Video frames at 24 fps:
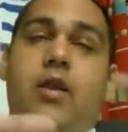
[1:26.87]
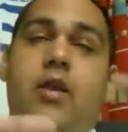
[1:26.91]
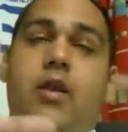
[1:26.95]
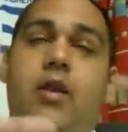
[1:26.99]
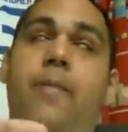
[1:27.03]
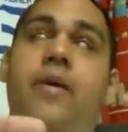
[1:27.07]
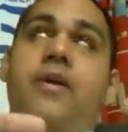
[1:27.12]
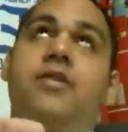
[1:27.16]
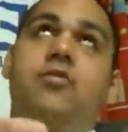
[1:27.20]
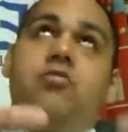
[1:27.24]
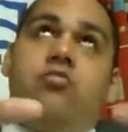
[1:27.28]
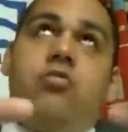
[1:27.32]

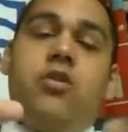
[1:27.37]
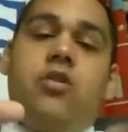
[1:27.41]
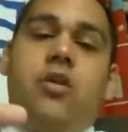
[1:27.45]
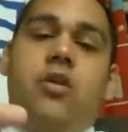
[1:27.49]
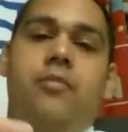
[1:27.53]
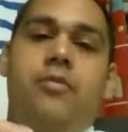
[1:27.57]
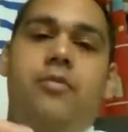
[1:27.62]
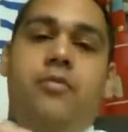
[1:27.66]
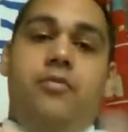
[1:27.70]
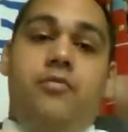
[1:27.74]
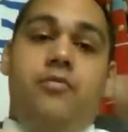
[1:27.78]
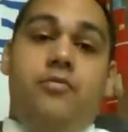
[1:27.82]
best
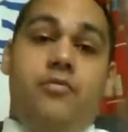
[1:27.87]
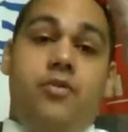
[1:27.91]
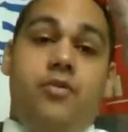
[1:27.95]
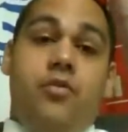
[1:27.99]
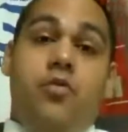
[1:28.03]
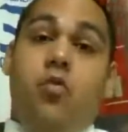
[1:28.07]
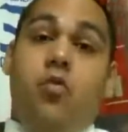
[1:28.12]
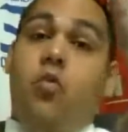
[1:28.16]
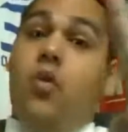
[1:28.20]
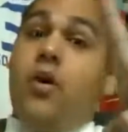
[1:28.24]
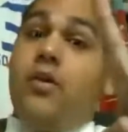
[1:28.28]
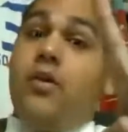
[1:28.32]
runner-up,
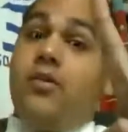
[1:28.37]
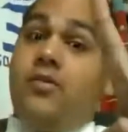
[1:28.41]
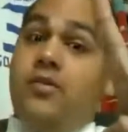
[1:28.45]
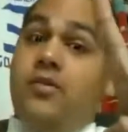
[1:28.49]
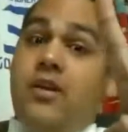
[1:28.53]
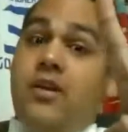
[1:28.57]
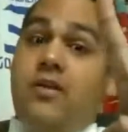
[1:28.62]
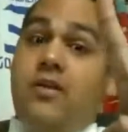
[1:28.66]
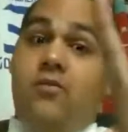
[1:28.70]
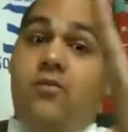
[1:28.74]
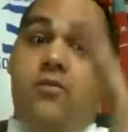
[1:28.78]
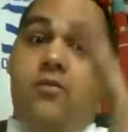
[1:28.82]

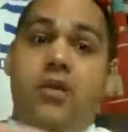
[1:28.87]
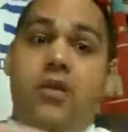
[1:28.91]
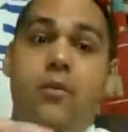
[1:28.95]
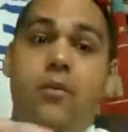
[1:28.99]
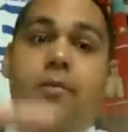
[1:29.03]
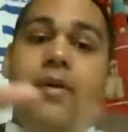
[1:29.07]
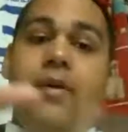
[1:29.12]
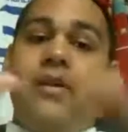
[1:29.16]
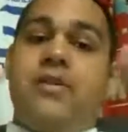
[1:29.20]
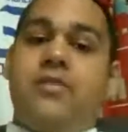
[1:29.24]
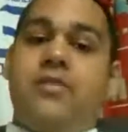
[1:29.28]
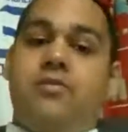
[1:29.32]
one team,
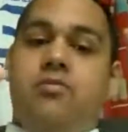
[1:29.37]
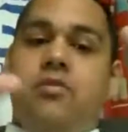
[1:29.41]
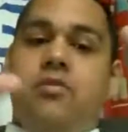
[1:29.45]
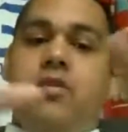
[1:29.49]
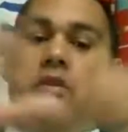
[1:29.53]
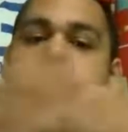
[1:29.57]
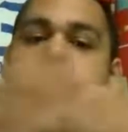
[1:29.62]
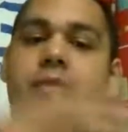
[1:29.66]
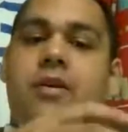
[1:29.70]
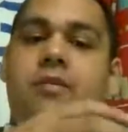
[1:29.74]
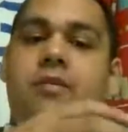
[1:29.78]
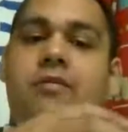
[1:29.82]
the best
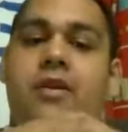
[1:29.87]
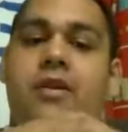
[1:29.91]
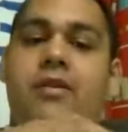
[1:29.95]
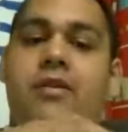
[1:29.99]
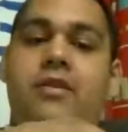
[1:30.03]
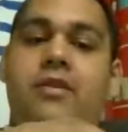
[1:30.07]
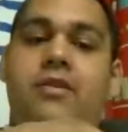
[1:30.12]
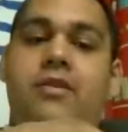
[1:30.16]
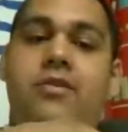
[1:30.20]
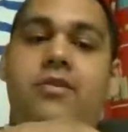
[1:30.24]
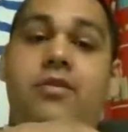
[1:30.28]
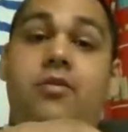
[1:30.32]
runner-up
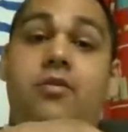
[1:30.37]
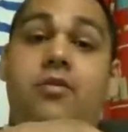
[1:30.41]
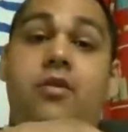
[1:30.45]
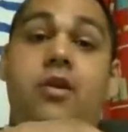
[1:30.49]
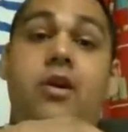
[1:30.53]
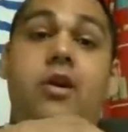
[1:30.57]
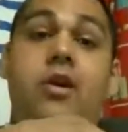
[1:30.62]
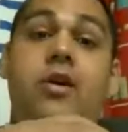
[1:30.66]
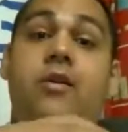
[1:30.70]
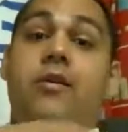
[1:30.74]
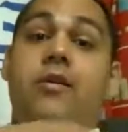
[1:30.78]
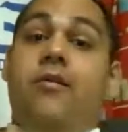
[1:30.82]
advancing. So
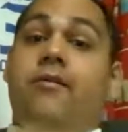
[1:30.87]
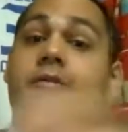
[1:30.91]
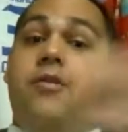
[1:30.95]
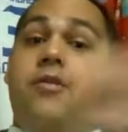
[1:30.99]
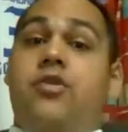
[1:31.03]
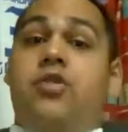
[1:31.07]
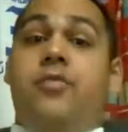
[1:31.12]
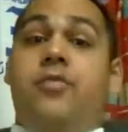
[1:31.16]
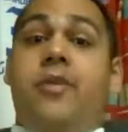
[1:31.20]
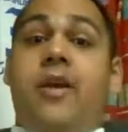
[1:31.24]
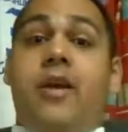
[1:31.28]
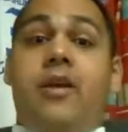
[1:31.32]
for
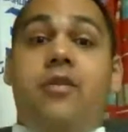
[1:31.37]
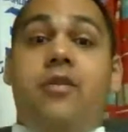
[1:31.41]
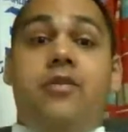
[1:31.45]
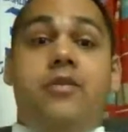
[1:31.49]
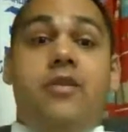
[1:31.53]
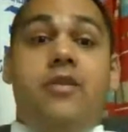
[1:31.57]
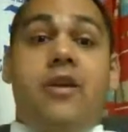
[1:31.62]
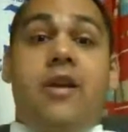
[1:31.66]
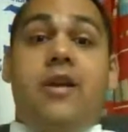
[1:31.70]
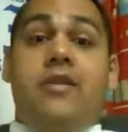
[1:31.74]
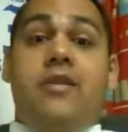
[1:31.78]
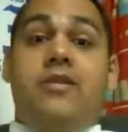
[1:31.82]
Jamaica
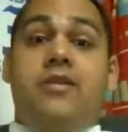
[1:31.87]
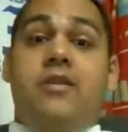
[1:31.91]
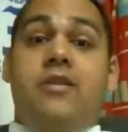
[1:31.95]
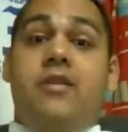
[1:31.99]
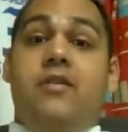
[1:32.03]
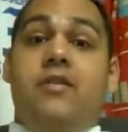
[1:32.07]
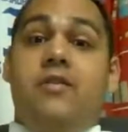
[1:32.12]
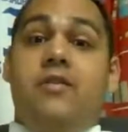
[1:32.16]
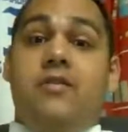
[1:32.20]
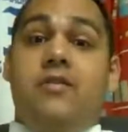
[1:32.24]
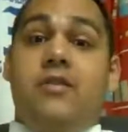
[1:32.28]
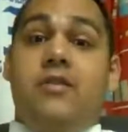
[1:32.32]
to get to
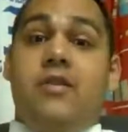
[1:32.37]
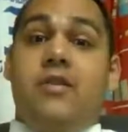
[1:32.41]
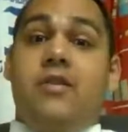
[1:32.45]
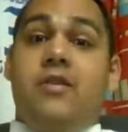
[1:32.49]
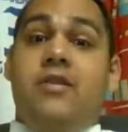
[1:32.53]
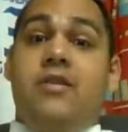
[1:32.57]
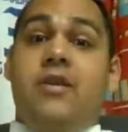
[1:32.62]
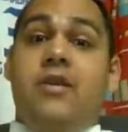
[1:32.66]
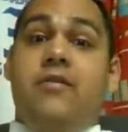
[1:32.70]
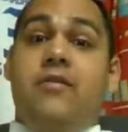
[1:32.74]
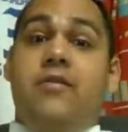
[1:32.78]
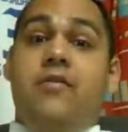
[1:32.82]
the
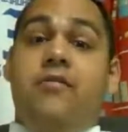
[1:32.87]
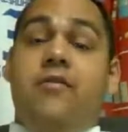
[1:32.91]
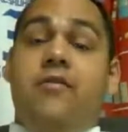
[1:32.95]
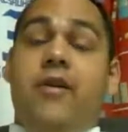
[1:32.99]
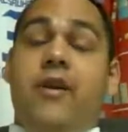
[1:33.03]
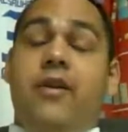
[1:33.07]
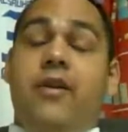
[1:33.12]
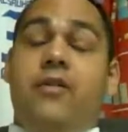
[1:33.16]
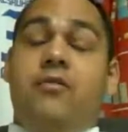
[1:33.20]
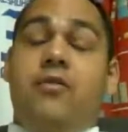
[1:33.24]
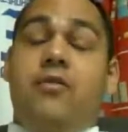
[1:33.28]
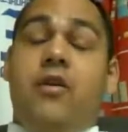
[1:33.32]
CFU
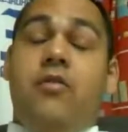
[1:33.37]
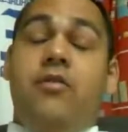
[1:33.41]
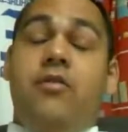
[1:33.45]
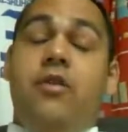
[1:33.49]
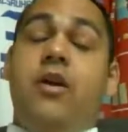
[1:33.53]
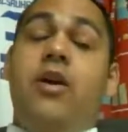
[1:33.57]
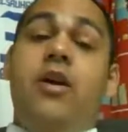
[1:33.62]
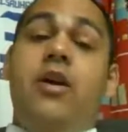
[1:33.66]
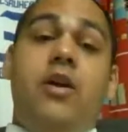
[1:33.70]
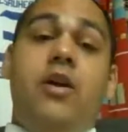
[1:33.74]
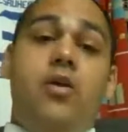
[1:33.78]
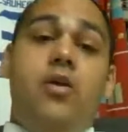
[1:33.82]
final round,
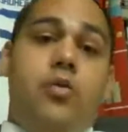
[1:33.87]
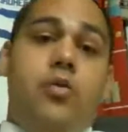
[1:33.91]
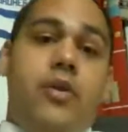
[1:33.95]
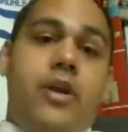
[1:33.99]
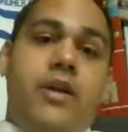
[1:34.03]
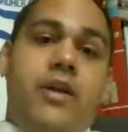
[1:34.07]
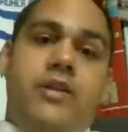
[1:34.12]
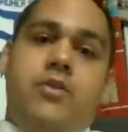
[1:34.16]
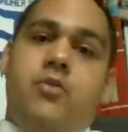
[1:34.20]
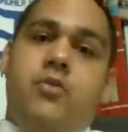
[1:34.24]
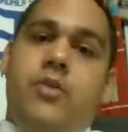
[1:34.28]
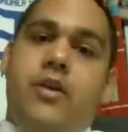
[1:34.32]
we need
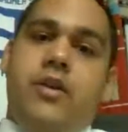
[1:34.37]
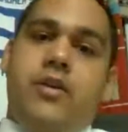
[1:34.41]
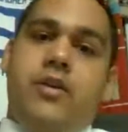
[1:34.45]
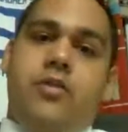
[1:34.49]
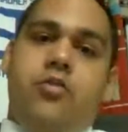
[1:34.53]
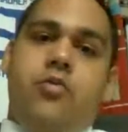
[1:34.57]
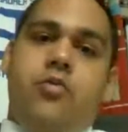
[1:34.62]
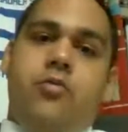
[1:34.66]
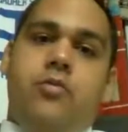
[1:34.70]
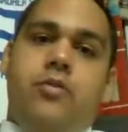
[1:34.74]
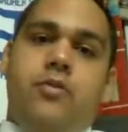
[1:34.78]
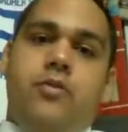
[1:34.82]
to win the group.
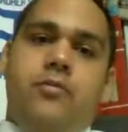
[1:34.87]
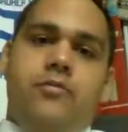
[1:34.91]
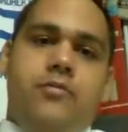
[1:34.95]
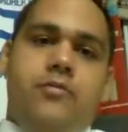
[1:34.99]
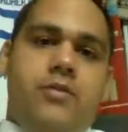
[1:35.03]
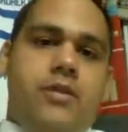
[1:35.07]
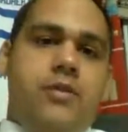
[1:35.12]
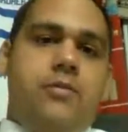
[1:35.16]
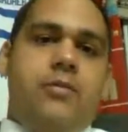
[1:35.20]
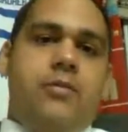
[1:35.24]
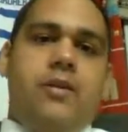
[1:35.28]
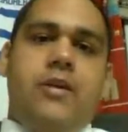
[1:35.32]

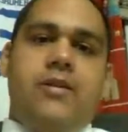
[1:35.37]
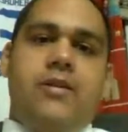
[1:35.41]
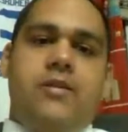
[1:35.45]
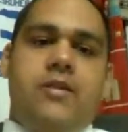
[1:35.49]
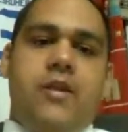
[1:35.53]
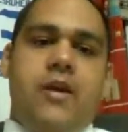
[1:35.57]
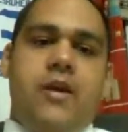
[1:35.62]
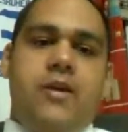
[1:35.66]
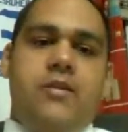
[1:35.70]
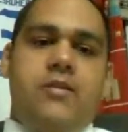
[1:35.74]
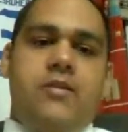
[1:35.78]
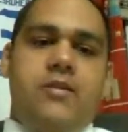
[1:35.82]
Simple as
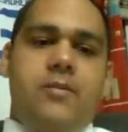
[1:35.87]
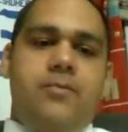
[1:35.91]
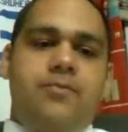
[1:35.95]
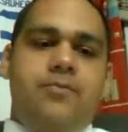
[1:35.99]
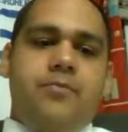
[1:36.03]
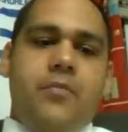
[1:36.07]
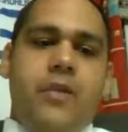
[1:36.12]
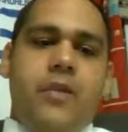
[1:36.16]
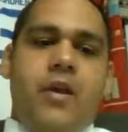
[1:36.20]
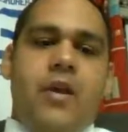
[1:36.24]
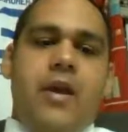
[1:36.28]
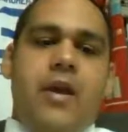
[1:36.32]
that.
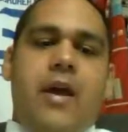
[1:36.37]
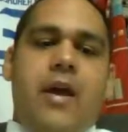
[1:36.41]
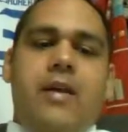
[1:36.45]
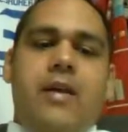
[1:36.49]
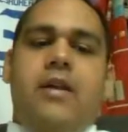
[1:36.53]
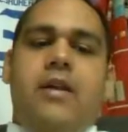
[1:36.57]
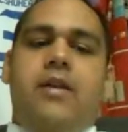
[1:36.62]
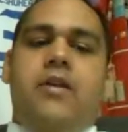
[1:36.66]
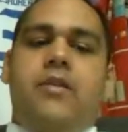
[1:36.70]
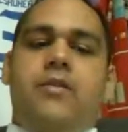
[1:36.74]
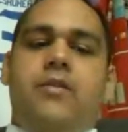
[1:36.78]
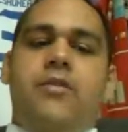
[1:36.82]
And in
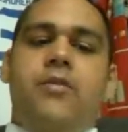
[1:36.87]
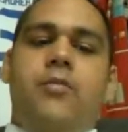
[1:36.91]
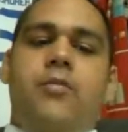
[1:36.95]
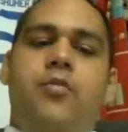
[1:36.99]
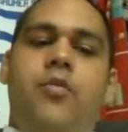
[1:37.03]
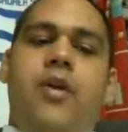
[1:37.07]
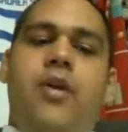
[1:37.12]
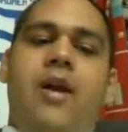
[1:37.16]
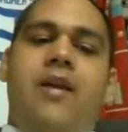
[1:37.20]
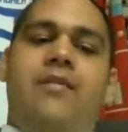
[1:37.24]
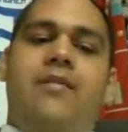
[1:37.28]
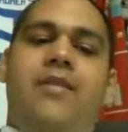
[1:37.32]
our group, we
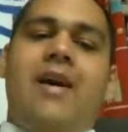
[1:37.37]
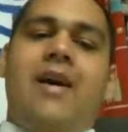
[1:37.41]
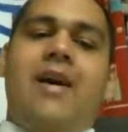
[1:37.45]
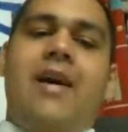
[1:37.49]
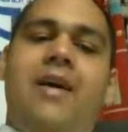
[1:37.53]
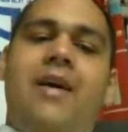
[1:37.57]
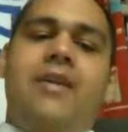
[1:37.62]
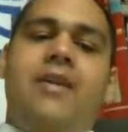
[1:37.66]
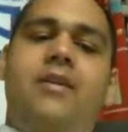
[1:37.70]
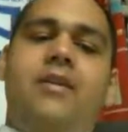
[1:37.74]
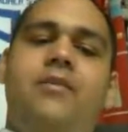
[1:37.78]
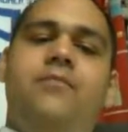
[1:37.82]
have
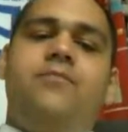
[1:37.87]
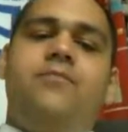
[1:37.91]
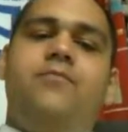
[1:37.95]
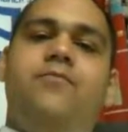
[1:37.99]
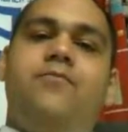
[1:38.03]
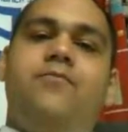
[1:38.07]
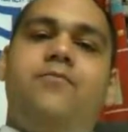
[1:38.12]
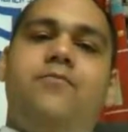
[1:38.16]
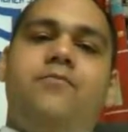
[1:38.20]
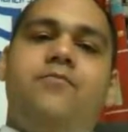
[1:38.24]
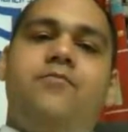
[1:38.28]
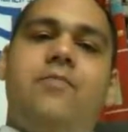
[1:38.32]
Guyana,
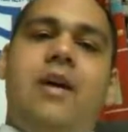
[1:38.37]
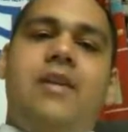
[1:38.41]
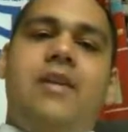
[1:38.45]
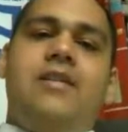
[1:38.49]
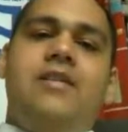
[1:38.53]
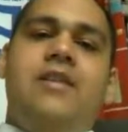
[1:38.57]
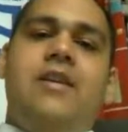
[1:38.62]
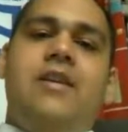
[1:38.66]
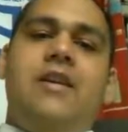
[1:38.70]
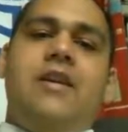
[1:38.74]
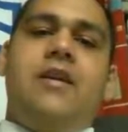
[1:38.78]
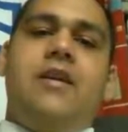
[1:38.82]

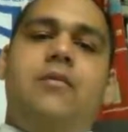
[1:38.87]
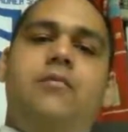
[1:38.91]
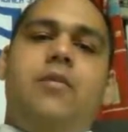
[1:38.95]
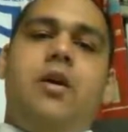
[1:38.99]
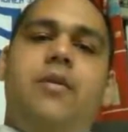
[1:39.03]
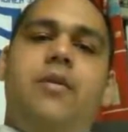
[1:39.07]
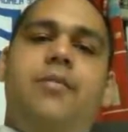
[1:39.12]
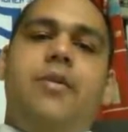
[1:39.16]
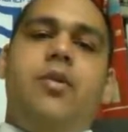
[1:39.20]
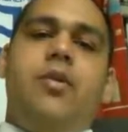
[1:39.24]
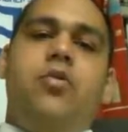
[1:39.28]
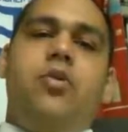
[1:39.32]
Antigua and
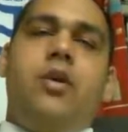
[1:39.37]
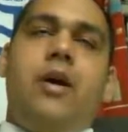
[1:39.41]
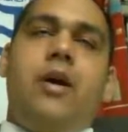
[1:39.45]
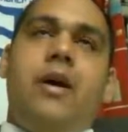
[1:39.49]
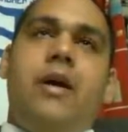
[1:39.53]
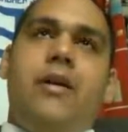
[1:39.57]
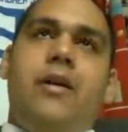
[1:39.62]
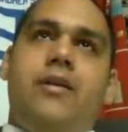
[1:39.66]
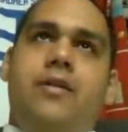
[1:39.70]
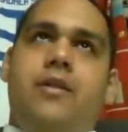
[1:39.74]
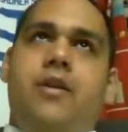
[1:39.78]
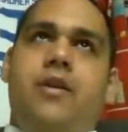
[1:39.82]
Barbuda,
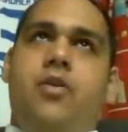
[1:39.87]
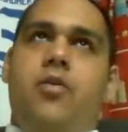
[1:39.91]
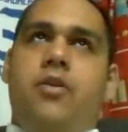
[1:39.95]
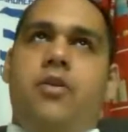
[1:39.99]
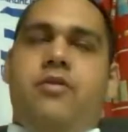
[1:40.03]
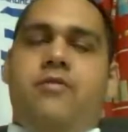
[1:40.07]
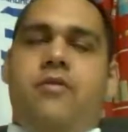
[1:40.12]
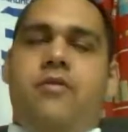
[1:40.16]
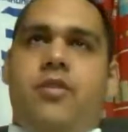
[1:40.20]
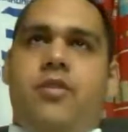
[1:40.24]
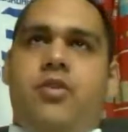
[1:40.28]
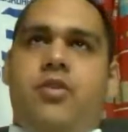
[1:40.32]
and the U.S.
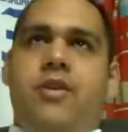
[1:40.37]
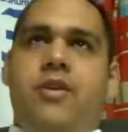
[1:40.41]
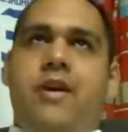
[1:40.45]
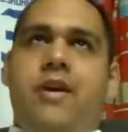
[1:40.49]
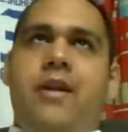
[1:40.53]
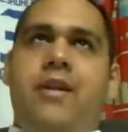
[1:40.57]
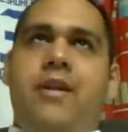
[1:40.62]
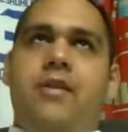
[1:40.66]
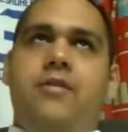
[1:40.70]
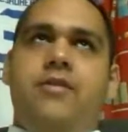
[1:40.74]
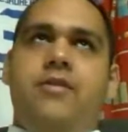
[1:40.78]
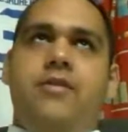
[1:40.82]
Virgin
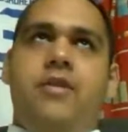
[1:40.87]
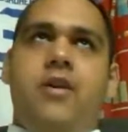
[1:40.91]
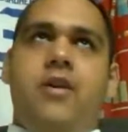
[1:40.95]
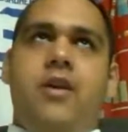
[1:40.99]
Islands.